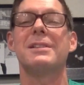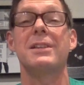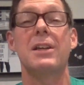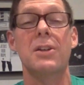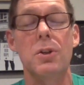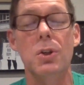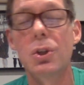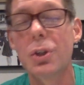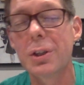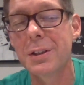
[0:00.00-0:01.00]
and yet your
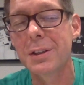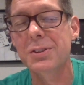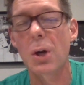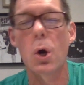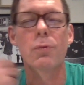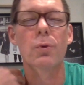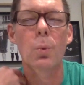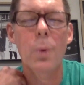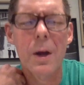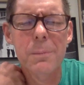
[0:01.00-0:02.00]
goodness
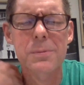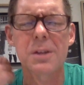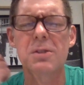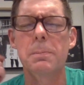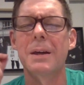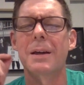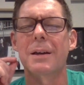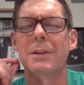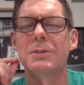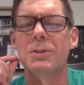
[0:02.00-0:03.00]
overwhelms us
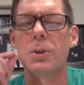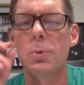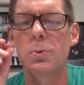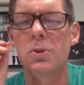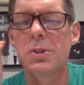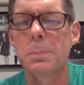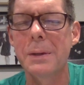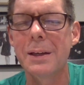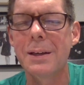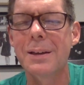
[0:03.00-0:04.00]
because you
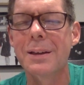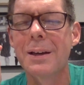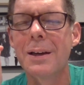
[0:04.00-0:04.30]
speak.